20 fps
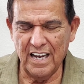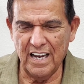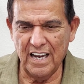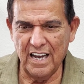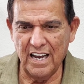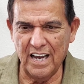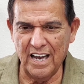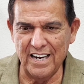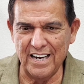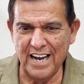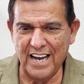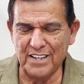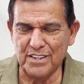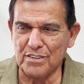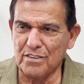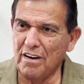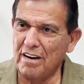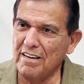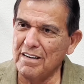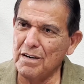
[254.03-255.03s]
and I
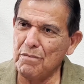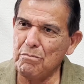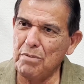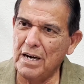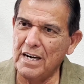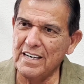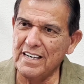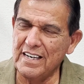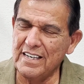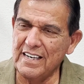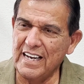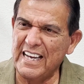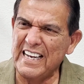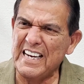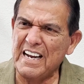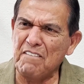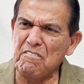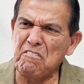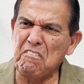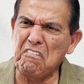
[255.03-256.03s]
thought about it in
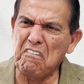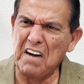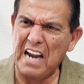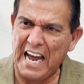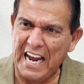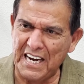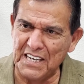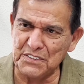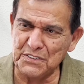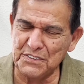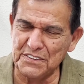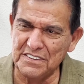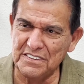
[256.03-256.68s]
a flash.